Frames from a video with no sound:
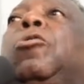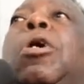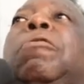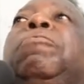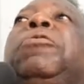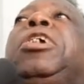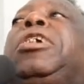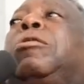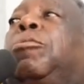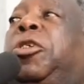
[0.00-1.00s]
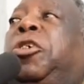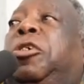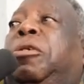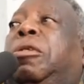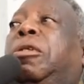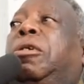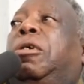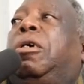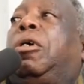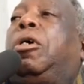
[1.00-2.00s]
You have free transportation.
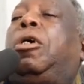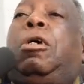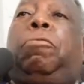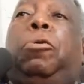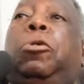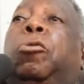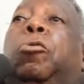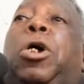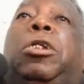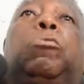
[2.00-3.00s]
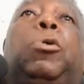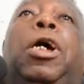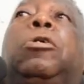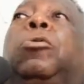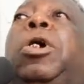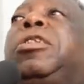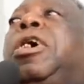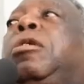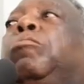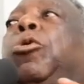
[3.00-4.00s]
If you want to go anywhere, you
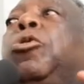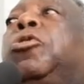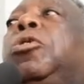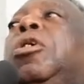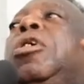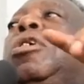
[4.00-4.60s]
enter any bus,